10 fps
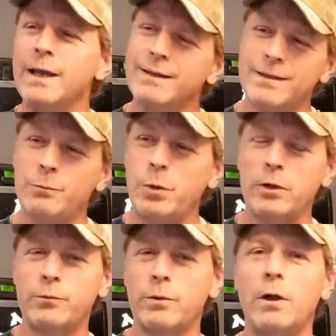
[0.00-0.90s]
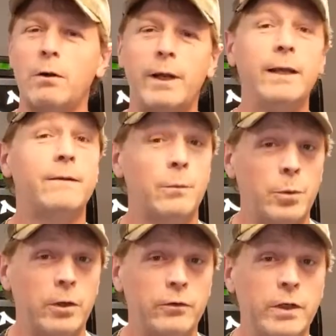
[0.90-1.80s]
Some parts were all right. Some
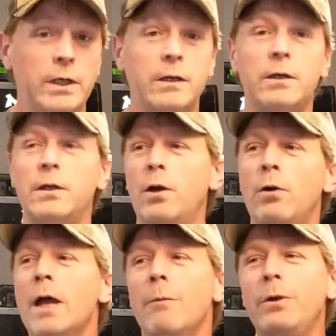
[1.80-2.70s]
parts you needed to know.